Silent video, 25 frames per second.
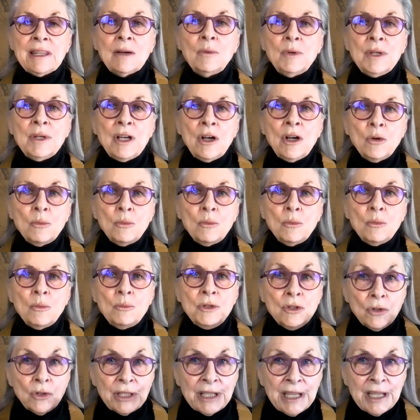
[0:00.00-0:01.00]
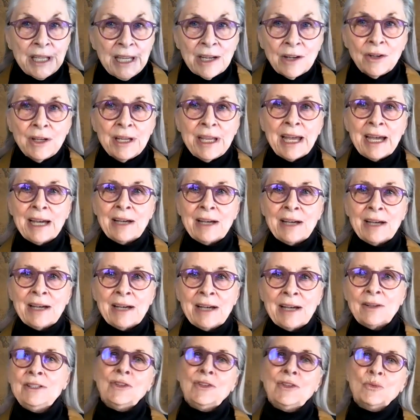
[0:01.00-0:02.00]
that we hope you'll carry
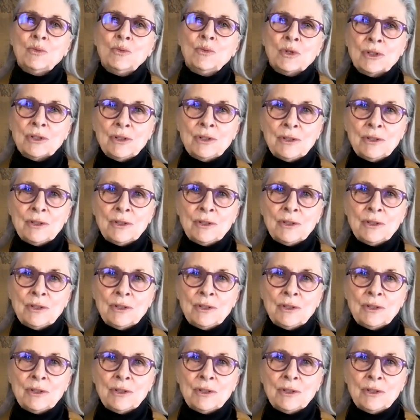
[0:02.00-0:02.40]
out into the